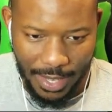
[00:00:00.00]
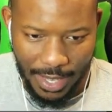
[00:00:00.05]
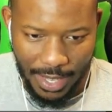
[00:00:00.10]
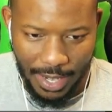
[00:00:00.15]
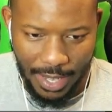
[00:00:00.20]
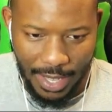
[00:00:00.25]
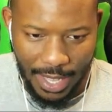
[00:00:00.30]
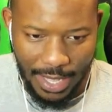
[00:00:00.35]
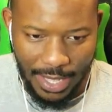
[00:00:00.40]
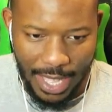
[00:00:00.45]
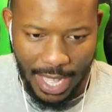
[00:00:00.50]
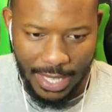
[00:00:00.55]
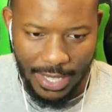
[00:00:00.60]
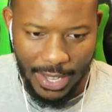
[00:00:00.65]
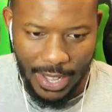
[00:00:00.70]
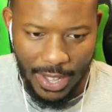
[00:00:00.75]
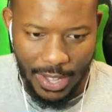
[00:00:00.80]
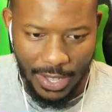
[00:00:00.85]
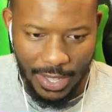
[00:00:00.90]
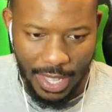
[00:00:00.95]
You know that that's
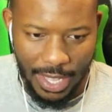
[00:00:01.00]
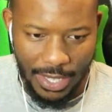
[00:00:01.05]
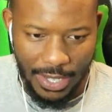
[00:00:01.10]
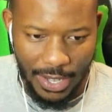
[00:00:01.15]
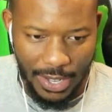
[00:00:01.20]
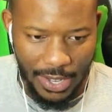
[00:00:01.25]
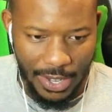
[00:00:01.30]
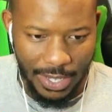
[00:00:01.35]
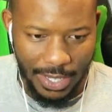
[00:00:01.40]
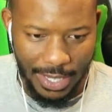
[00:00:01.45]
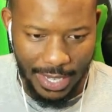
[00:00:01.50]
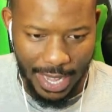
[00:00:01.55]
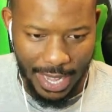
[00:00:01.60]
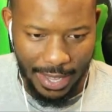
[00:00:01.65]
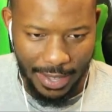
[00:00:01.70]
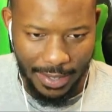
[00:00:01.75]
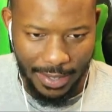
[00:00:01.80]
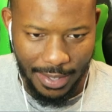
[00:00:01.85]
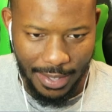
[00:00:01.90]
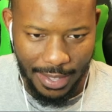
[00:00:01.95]
all that's all you can say.
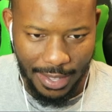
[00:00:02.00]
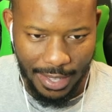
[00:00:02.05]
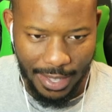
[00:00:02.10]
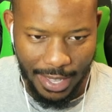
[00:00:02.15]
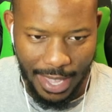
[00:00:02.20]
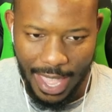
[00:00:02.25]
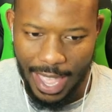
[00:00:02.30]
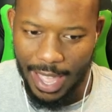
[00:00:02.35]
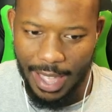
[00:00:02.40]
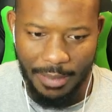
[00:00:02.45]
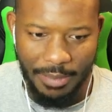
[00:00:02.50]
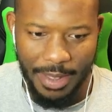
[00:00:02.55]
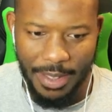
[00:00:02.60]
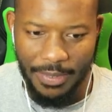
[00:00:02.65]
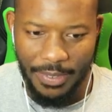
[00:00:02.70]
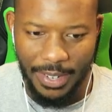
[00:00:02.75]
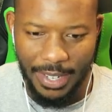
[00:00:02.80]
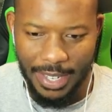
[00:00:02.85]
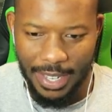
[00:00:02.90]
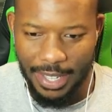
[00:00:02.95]
Yeah, I'm
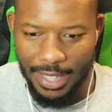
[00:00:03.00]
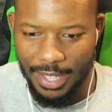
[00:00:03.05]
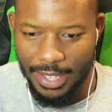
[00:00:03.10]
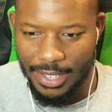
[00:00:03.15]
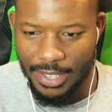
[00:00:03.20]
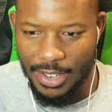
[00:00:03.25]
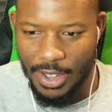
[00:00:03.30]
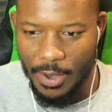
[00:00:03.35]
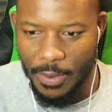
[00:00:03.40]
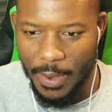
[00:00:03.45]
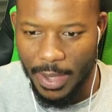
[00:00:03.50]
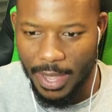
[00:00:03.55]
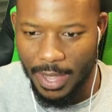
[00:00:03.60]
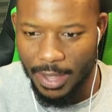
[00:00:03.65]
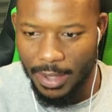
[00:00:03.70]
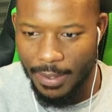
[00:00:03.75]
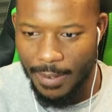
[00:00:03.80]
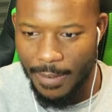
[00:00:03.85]
definitely dead. There's no way.